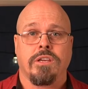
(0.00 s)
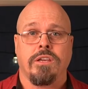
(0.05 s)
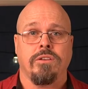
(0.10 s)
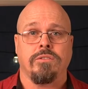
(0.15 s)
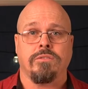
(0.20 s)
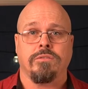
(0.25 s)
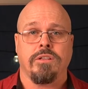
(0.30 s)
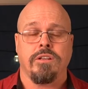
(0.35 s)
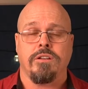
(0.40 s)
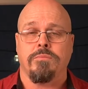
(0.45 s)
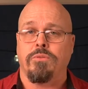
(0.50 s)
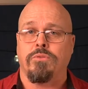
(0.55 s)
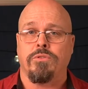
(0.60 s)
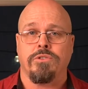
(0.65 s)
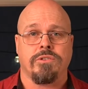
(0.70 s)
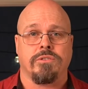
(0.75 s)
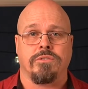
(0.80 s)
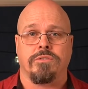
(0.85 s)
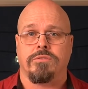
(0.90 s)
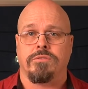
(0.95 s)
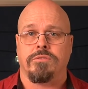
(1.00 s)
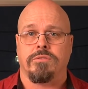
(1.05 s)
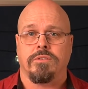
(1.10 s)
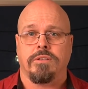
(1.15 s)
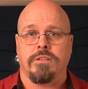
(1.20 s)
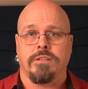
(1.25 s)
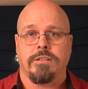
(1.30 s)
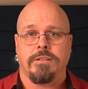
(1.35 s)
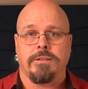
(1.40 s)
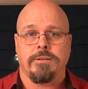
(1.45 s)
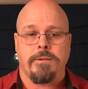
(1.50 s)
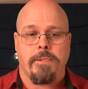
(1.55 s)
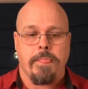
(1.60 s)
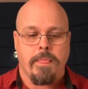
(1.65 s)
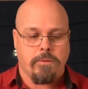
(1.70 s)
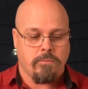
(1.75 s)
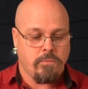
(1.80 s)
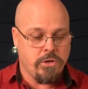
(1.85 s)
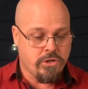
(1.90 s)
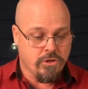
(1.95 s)
killed in abortions.
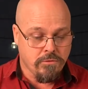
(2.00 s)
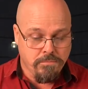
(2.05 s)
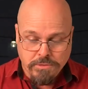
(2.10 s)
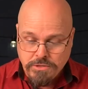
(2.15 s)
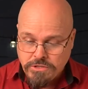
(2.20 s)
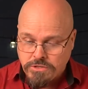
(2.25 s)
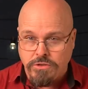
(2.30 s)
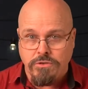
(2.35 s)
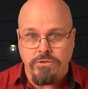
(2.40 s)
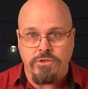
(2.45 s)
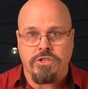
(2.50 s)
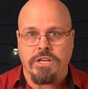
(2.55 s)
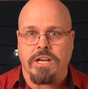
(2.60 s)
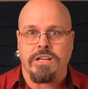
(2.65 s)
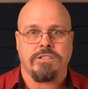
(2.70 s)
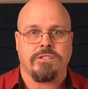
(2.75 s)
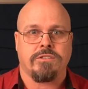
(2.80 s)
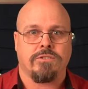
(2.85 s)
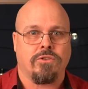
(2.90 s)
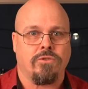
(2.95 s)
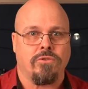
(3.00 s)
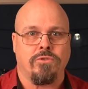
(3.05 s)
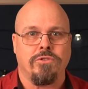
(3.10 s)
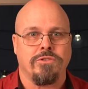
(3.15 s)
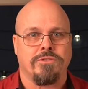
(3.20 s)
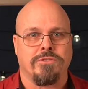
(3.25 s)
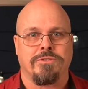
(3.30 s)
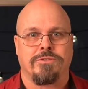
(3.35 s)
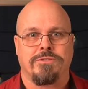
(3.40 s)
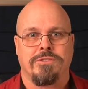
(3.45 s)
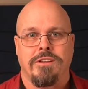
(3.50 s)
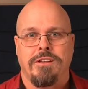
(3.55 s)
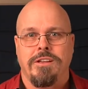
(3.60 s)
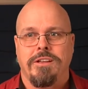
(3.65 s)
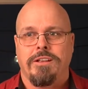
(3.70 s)
We should pursue just causes